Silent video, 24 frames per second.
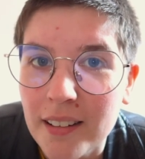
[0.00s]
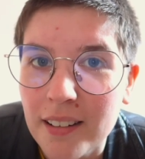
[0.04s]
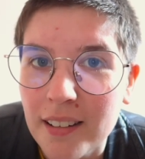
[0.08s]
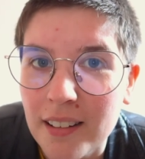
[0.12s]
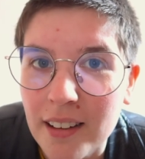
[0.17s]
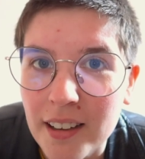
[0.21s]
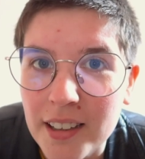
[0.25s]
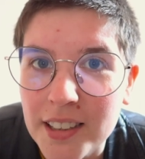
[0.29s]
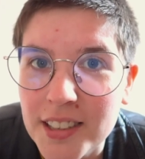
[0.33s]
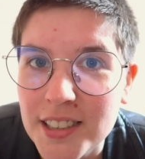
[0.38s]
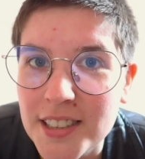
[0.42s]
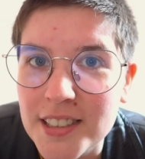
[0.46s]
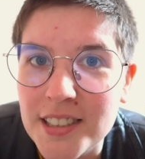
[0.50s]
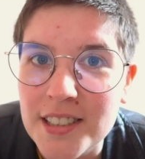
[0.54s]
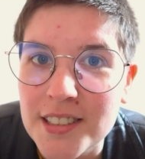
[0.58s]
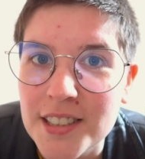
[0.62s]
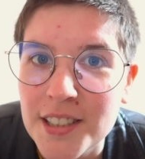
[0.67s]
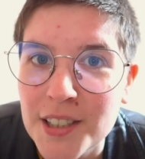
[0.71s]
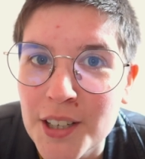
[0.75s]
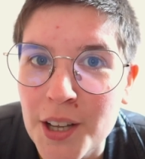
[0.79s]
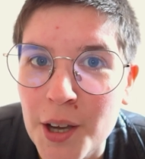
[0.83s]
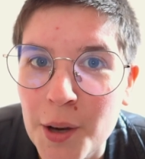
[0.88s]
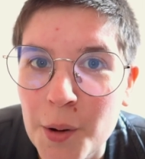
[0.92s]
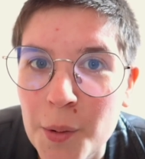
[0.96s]
Linus
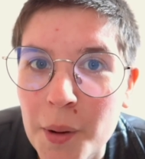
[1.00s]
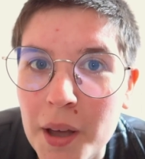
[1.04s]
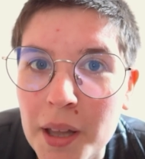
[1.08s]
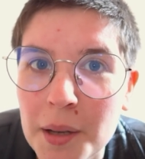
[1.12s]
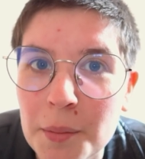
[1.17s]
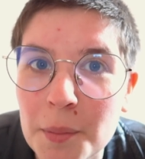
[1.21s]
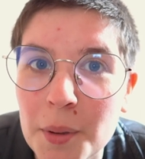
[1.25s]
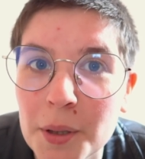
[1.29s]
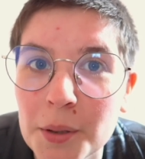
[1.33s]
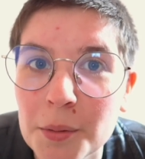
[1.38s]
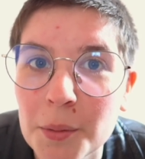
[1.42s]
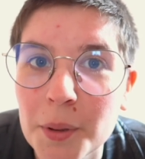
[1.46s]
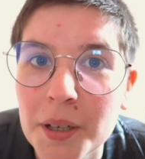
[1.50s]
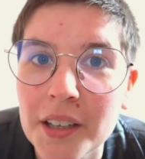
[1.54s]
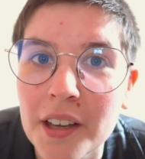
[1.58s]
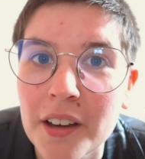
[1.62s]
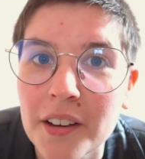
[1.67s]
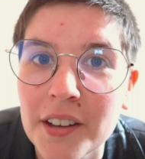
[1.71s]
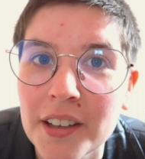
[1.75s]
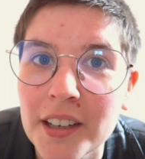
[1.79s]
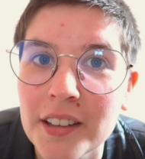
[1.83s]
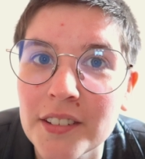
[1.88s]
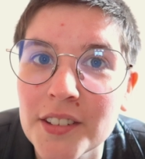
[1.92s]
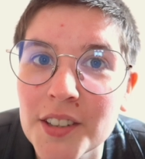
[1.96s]
doesn't know it, but we're
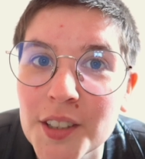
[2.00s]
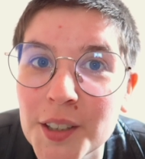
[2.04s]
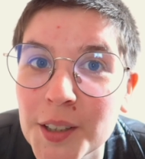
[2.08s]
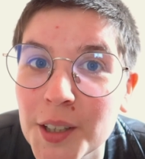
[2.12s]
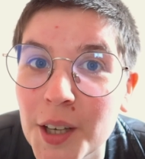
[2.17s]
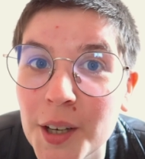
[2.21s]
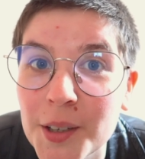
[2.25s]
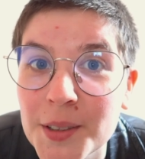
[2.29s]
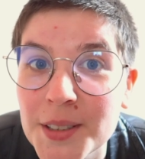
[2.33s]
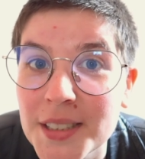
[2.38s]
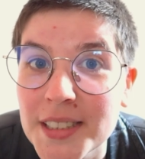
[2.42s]
going to go